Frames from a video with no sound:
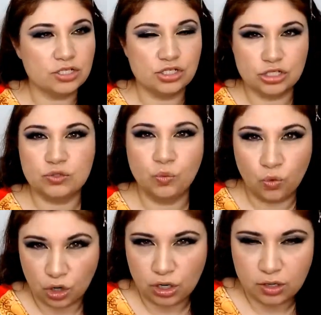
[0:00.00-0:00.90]
just
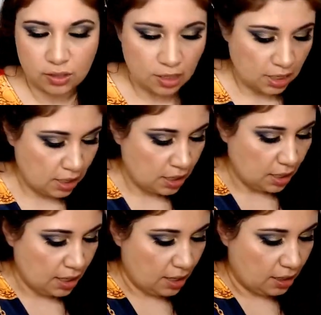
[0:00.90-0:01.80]
work.
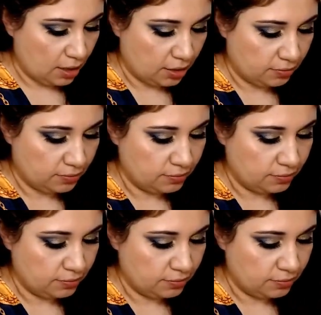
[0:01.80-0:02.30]
Thank